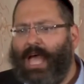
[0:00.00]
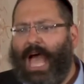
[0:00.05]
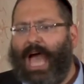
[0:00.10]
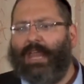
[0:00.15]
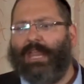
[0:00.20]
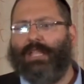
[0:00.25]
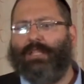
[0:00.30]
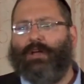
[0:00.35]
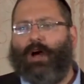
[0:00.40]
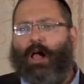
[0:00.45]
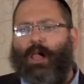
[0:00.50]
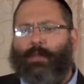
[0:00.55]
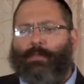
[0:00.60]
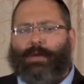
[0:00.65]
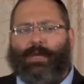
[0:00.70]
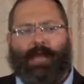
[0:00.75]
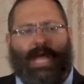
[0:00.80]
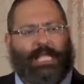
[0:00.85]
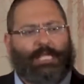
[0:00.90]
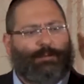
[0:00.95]
And it
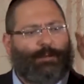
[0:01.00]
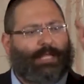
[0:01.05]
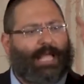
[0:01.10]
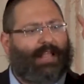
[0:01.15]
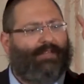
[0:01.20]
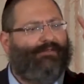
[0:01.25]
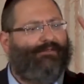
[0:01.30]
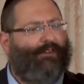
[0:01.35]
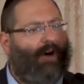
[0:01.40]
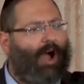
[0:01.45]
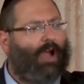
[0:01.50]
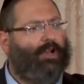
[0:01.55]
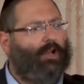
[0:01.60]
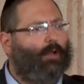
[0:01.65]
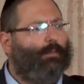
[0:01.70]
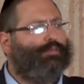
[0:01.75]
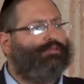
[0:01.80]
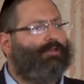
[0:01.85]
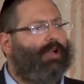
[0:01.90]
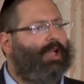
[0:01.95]
culminates with that
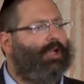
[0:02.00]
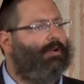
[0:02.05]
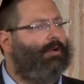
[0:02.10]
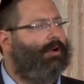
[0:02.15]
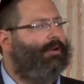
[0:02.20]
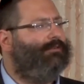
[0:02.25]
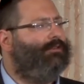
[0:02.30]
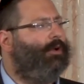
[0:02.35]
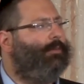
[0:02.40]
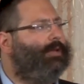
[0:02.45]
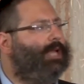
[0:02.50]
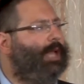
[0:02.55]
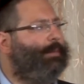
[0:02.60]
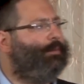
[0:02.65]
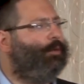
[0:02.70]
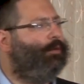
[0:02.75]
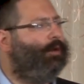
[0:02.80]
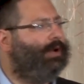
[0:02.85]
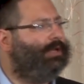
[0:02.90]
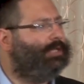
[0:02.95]
final prayer of Yom
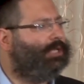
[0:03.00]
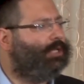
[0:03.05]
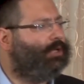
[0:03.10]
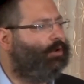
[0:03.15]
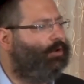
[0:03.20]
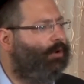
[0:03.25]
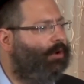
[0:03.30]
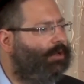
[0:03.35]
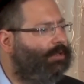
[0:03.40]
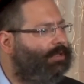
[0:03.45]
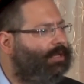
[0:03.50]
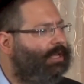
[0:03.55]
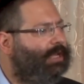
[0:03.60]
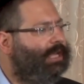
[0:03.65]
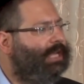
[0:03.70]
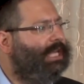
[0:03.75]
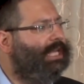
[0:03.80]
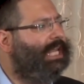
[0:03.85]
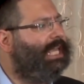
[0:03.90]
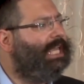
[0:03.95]
Kippur. What is it called?
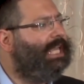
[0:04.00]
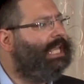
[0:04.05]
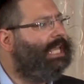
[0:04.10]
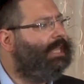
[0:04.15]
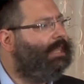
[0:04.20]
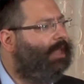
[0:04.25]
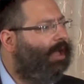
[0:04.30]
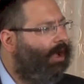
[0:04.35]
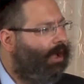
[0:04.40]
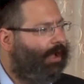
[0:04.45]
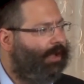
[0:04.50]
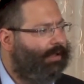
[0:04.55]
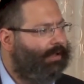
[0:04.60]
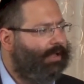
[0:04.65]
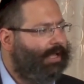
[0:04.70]
Ne'ilah.